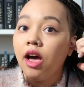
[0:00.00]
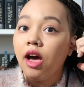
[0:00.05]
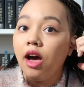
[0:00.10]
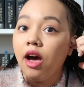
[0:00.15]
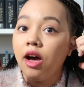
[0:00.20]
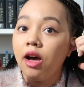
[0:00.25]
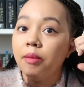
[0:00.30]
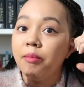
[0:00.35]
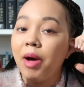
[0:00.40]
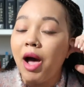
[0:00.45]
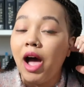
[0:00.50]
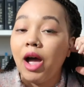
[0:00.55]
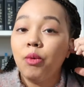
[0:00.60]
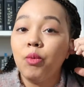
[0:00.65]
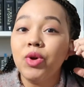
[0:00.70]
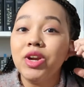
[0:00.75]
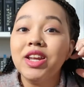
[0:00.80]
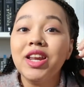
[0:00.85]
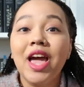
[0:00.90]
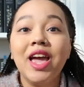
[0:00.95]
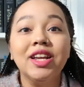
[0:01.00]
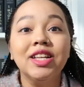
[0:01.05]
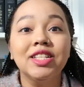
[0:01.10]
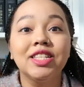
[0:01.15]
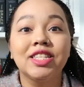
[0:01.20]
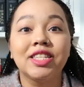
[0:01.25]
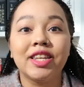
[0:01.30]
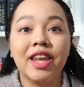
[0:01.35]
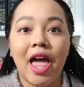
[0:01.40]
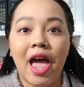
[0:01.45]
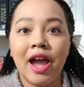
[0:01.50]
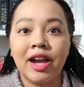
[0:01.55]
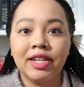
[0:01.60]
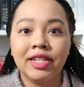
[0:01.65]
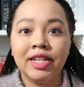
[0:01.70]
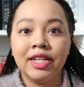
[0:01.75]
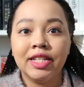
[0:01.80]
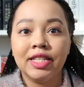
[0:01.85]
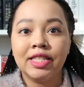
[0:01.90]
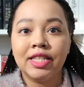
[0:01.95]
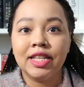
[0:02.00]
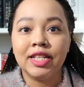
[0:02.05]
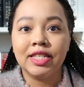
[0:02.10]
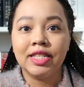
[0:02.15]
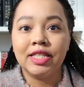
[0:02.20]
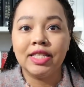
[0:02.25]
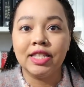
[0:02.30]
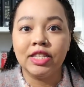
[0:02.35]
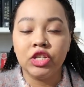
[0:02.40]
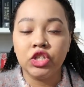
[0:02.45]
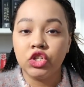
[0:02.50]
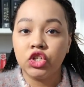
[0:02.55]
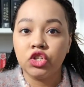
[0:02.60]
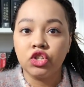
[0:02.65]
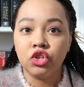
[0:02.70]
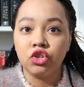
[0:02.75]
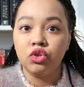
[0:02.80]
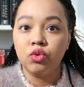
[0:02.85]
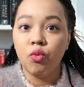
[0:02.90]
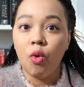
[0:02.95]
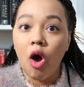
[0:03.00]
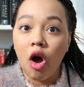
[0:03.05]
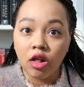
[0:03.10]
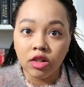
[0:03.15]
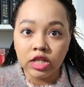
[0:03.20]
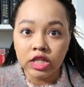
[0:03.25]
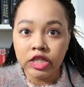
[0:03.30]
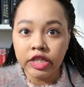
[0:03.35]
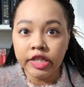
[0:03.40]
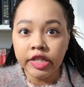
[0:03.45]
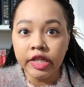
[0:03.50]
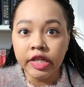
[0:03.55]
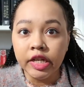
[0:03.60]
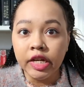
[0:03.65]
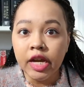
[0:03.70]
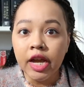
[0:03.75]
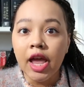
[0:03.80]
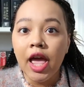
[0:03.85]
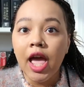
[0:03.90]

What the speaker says: I went ahead and snagged it since this is just a duology,